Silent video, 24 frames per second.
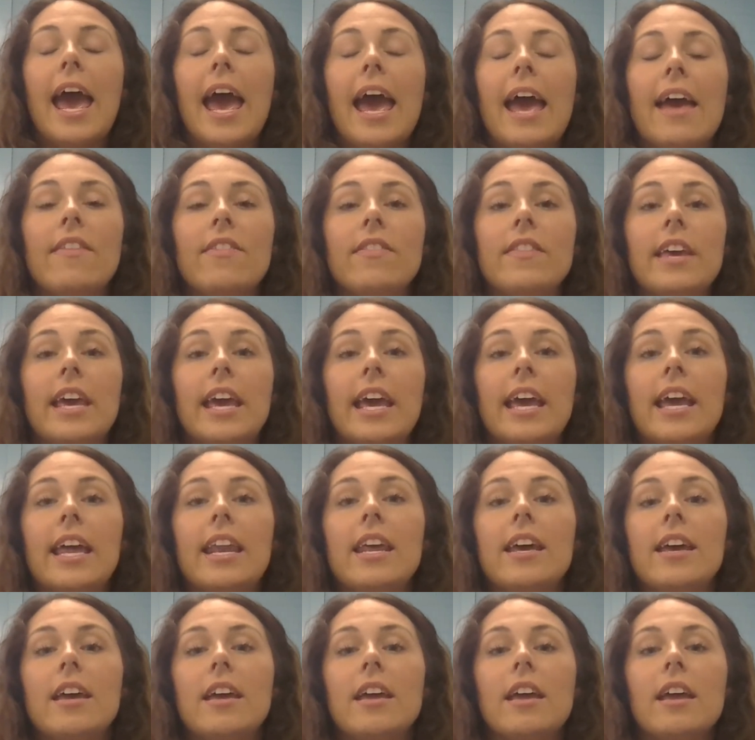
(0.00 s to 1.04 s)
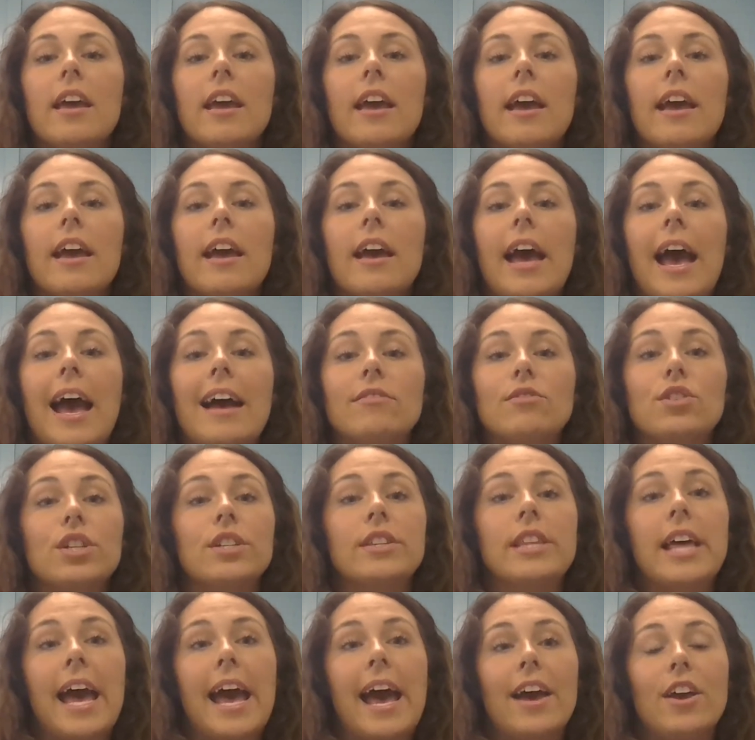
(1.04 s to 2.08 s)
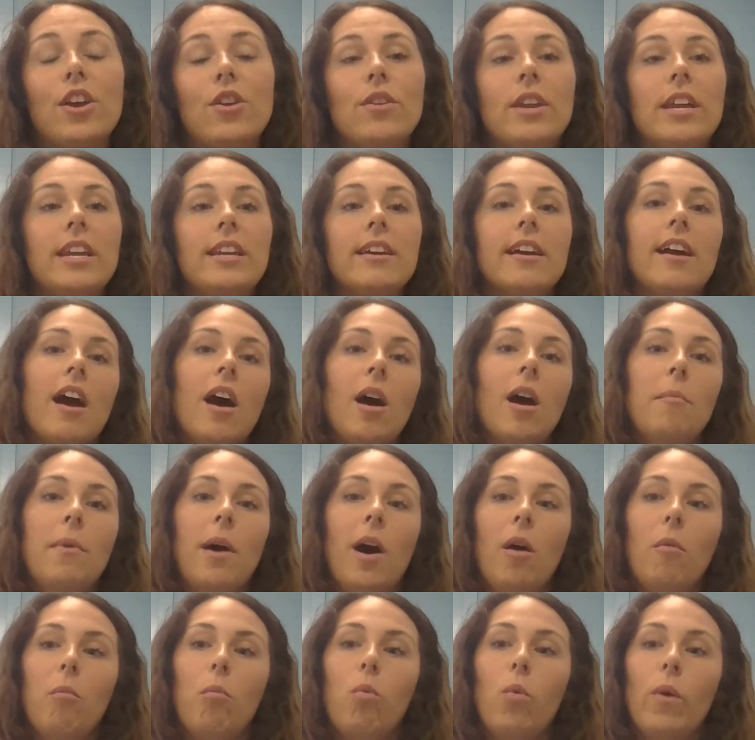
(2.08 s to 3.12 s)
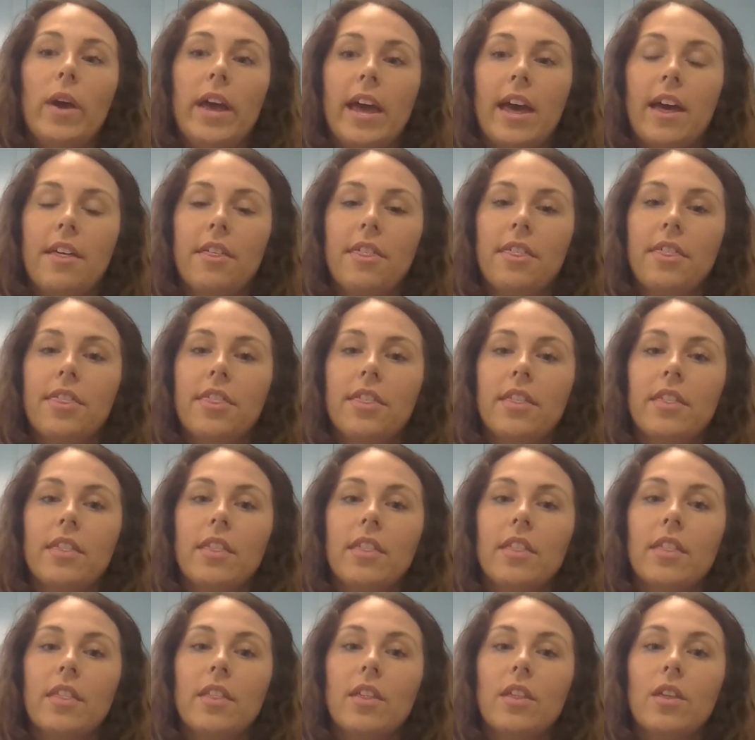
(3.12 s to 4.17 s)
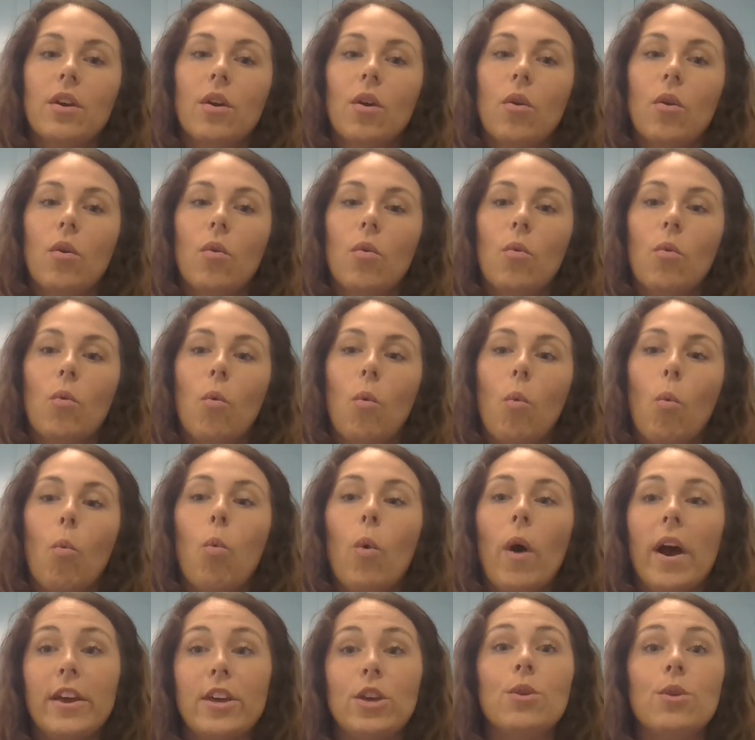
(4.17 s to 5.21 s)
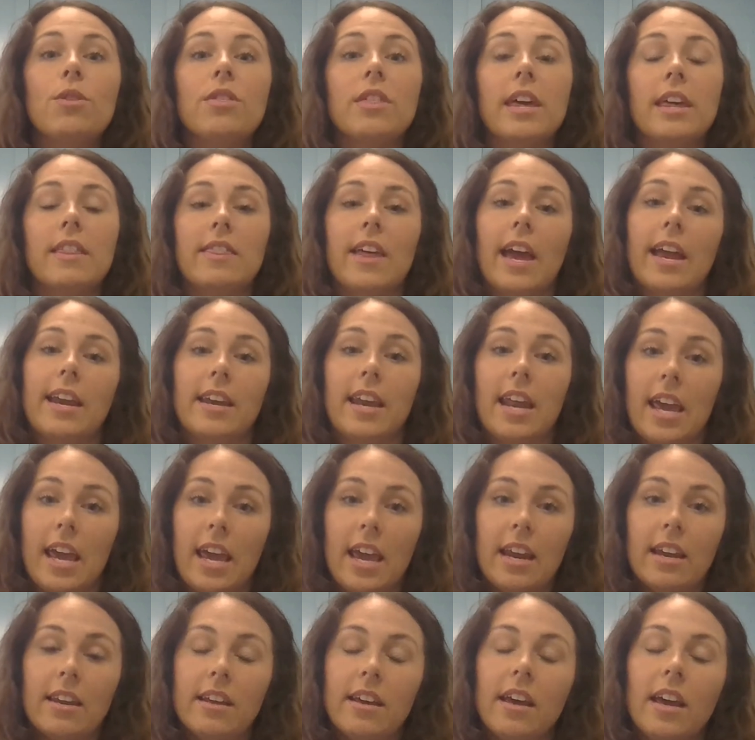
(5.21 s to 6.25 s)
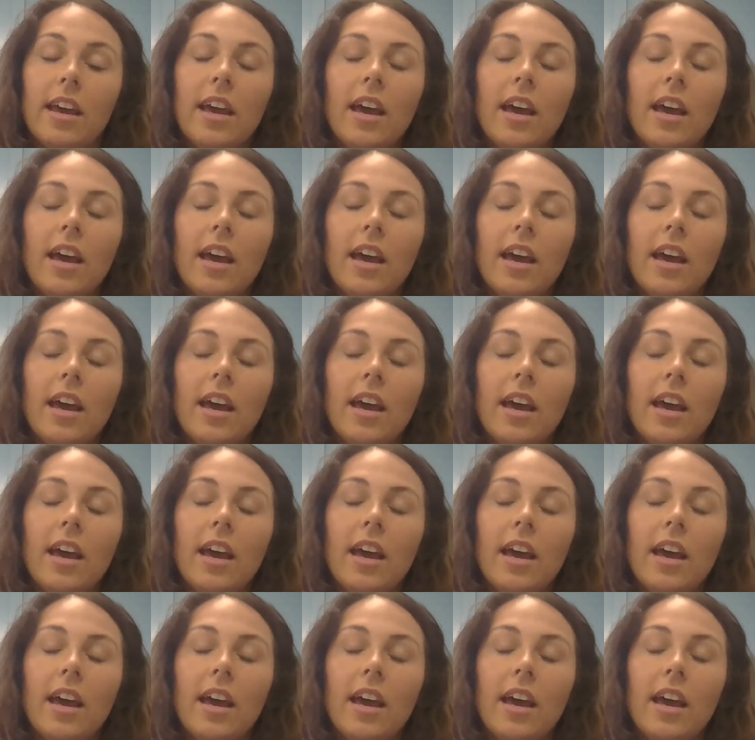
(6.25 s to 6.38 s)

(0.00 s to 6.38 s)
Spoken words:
And then after that, you need to come up with what you think they need.